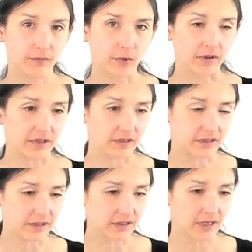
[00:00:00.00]
Or this
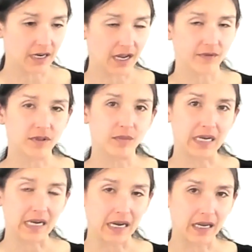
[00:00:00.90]
does not have to
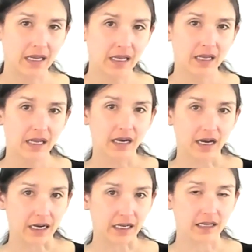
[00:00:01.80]
be,
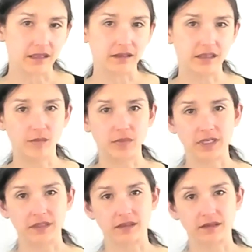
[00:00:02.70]
I can see
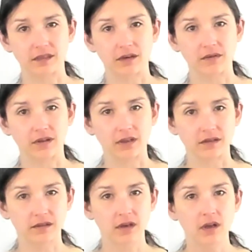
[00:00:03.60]
peace instead of
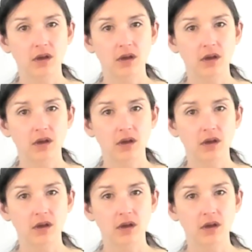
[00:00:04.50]
this.